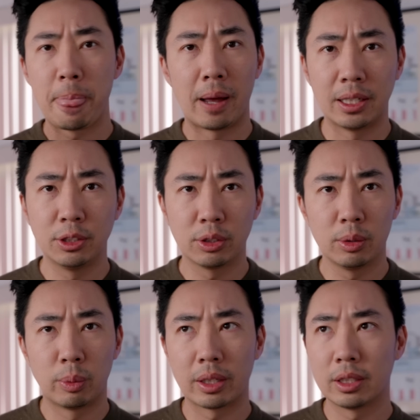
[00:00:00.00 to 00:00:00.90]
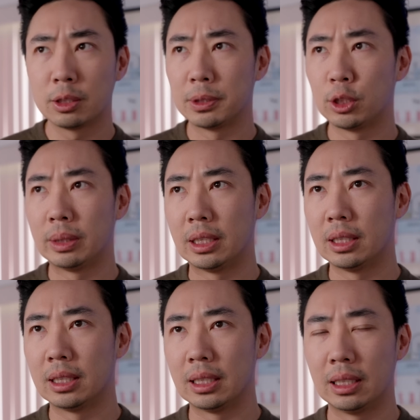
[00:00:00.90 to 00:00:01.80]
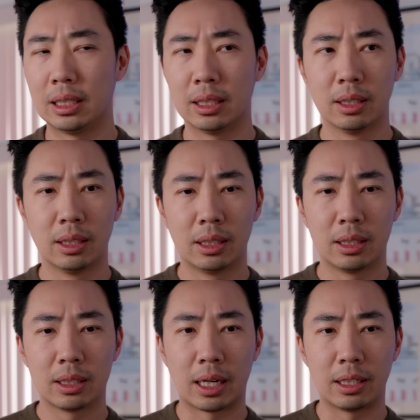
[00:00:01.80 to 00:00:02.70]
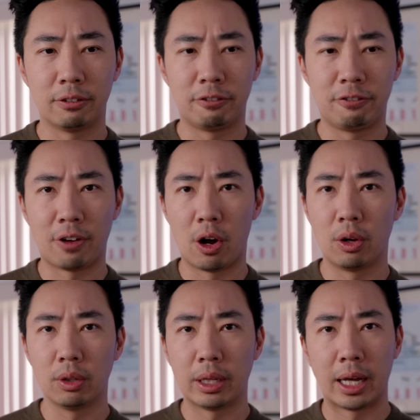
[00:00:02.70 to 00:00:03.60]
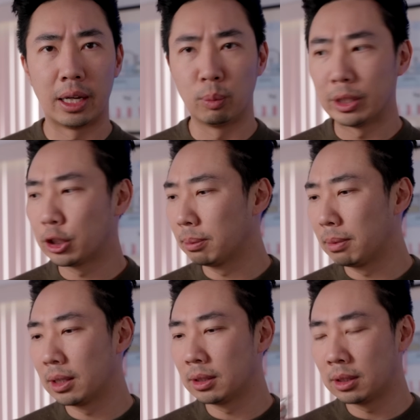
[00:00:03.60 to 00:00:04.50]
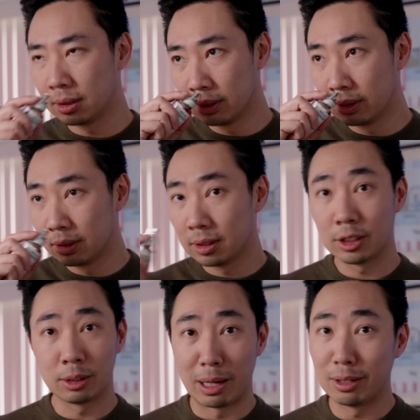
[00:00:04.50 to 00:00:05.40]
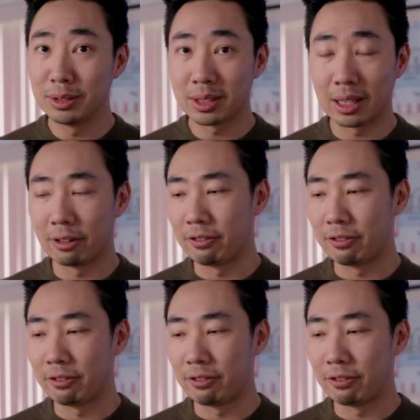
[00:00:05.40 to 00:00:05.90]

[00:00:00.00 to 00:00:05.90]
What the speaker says: I usually wear this between the kind of fall and winter months. Smells like a